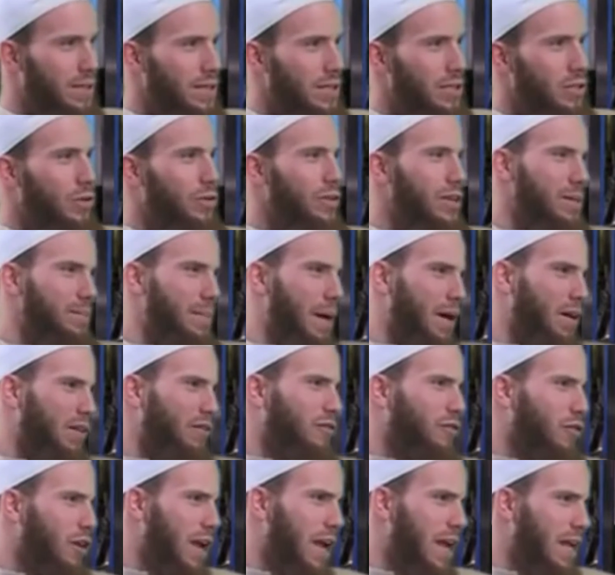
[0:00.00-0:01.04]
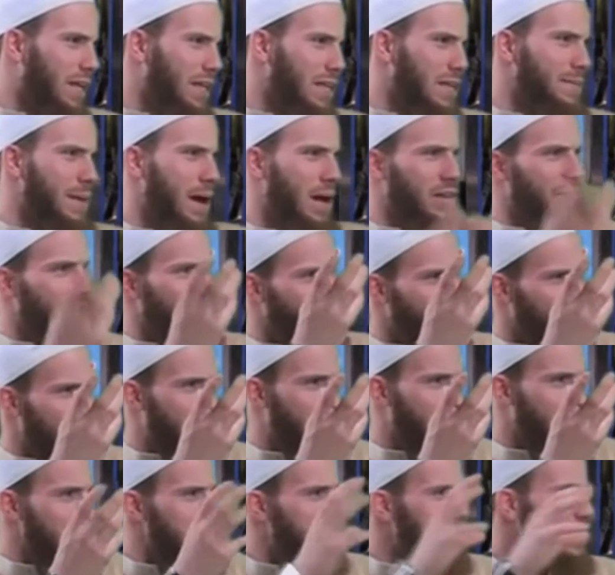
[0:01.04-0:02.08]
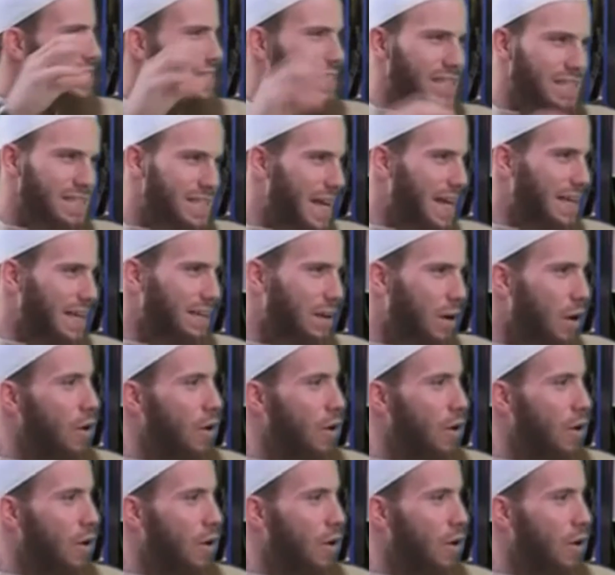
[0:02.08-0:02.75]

The amount of rain and the amount of evaporation is exact.